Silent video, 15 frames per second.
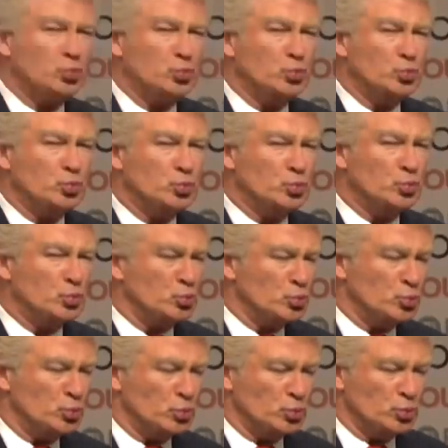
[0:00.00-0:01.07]

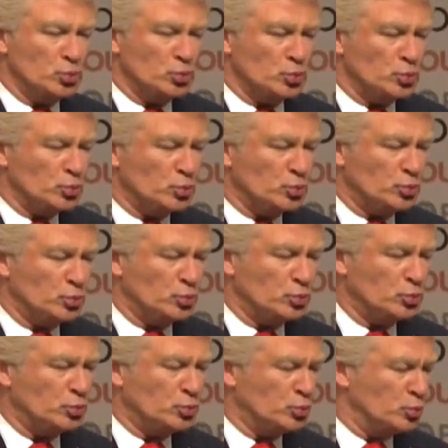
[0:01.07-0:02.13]

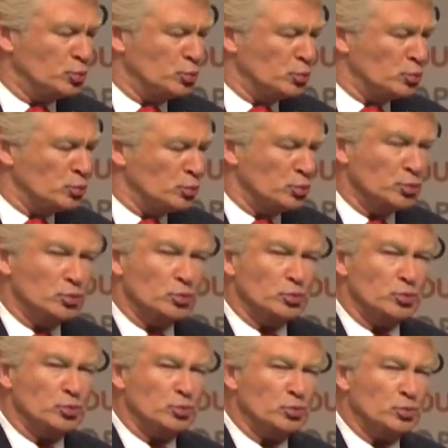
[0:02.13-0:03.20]

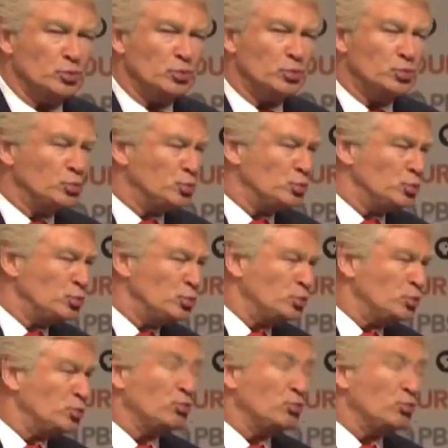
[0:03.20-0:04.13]
This person isn't speaking.